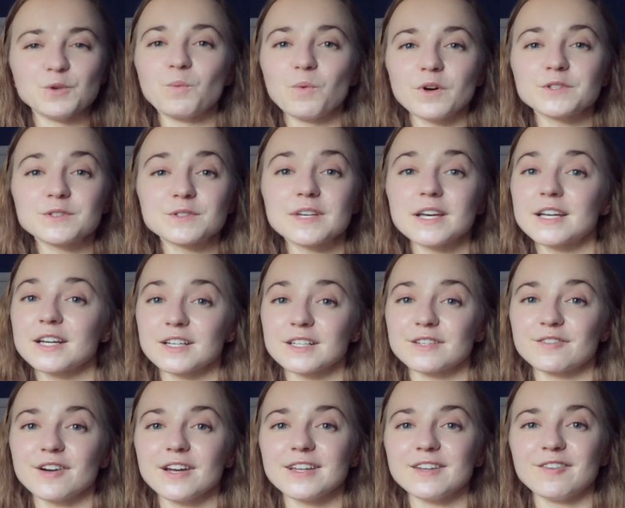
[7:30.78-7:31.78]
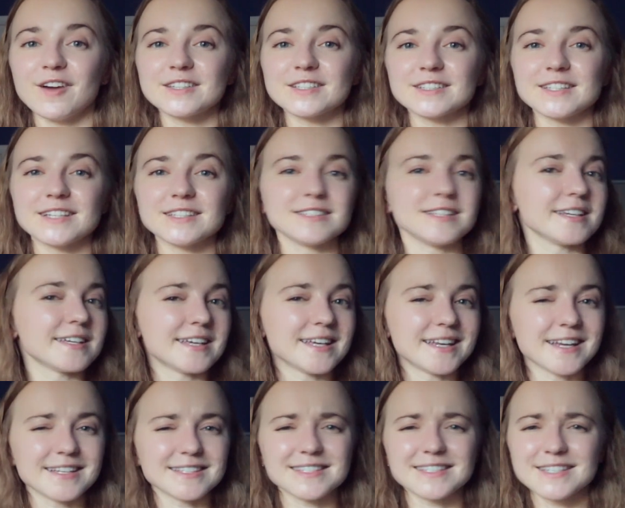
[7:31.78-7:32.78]
want to get a good grade rather than like
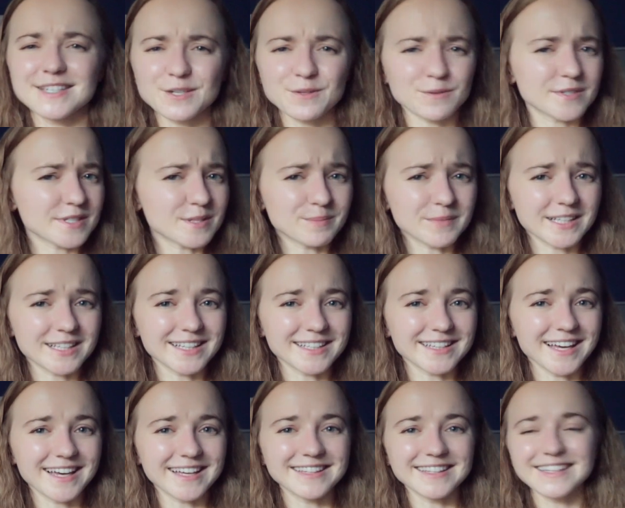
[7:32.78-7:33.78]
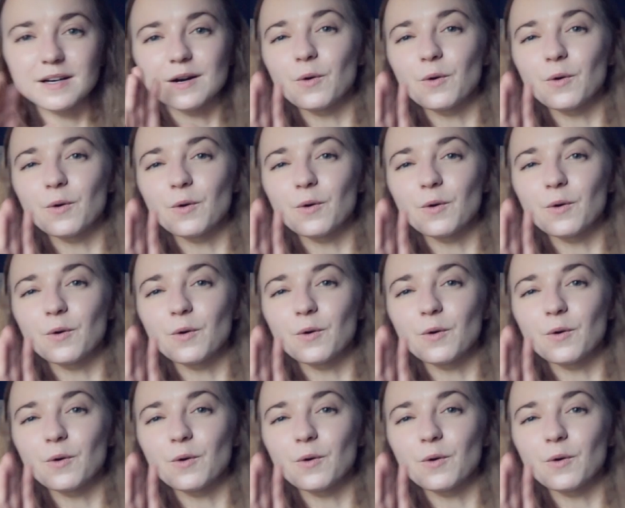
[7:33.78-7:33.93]
getting a C or something like that.